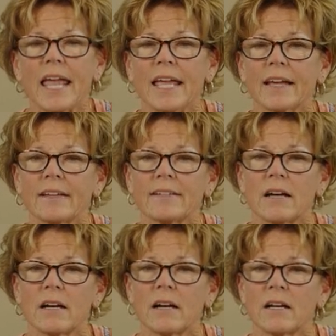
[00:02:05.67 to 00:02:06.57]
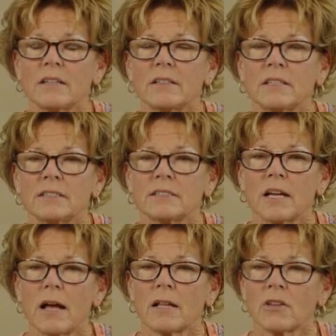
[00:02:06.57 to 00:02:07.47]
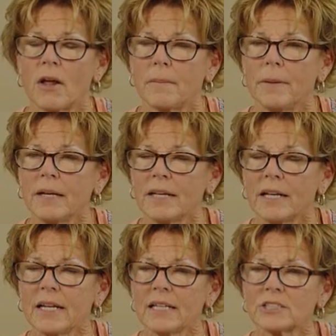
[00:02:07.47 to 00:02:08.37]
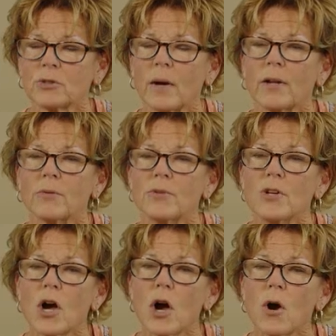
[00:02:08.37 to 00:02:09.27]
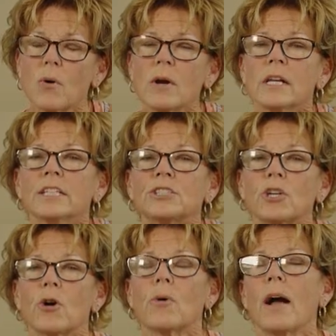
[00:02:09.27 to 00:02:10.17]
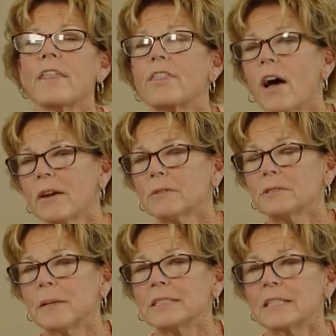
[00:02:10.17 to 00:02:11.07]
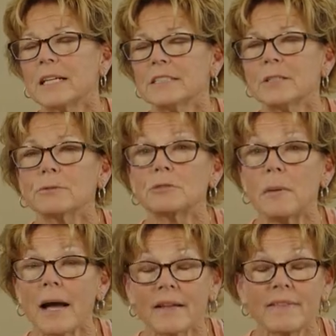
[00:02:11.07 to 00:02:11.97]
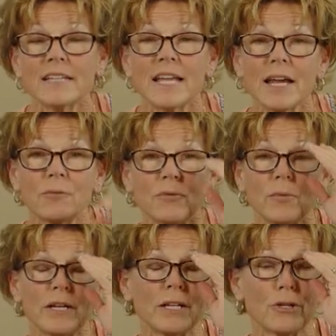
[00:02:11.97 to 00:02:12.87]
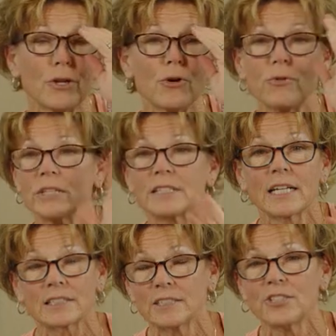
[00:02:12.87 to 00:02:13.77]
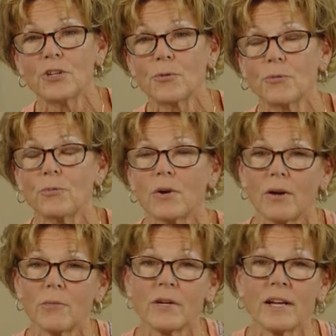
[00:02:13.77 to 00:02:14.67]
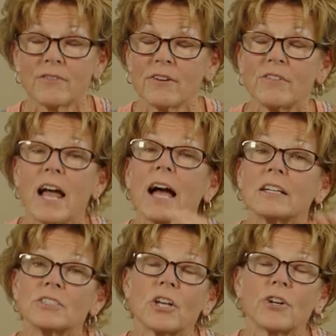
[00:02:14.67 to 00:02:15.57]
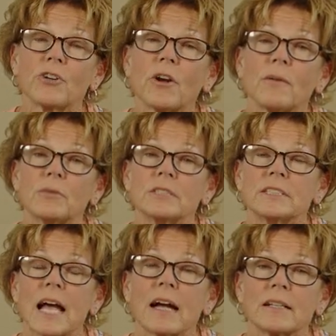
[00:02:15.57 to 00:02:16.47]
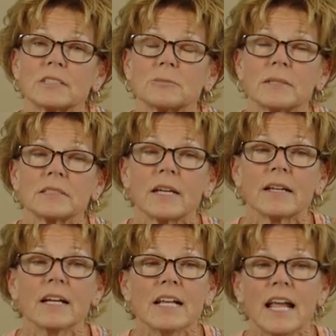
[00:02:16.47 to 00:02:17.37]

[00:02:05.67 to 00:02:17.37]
And it's got a lot of pink in it, so I don't know. So I thought it was my son's. It was back in the day when we didn't know the sex, you know, we never even had a sonogram with Zach, that's my son.